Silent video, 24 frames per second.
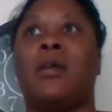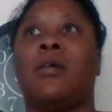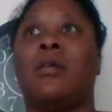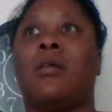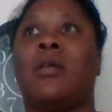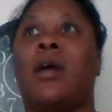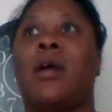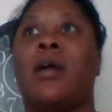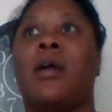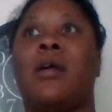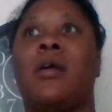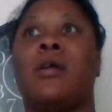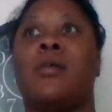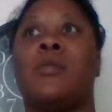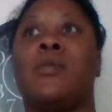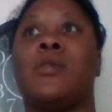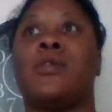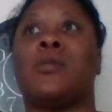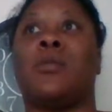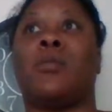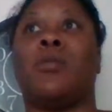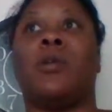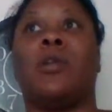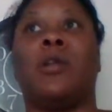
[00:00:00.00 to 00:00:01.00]
Like, it
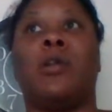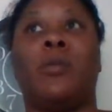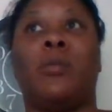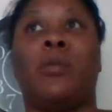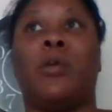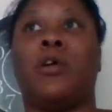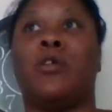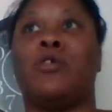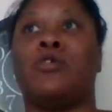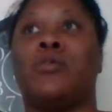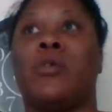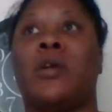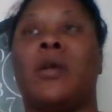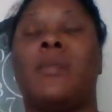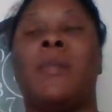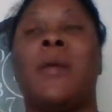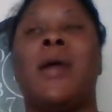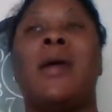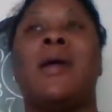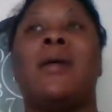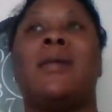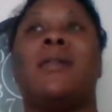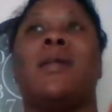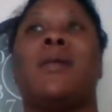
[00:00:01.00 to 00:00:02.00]
was a really weird dream.
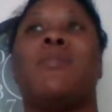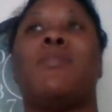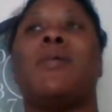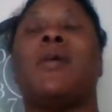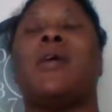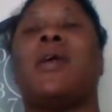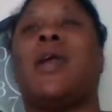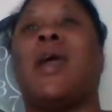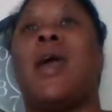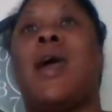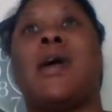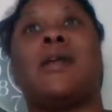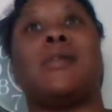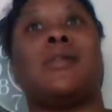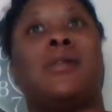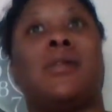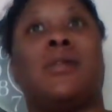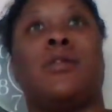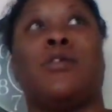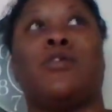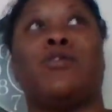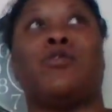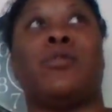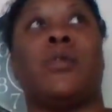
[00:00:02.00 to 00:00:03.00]
They put cats
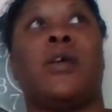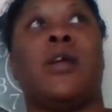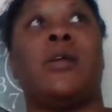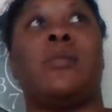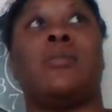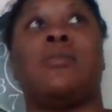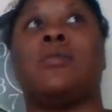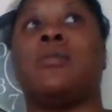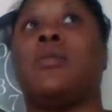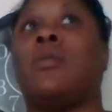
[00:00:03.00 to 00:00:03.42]
in the dreams.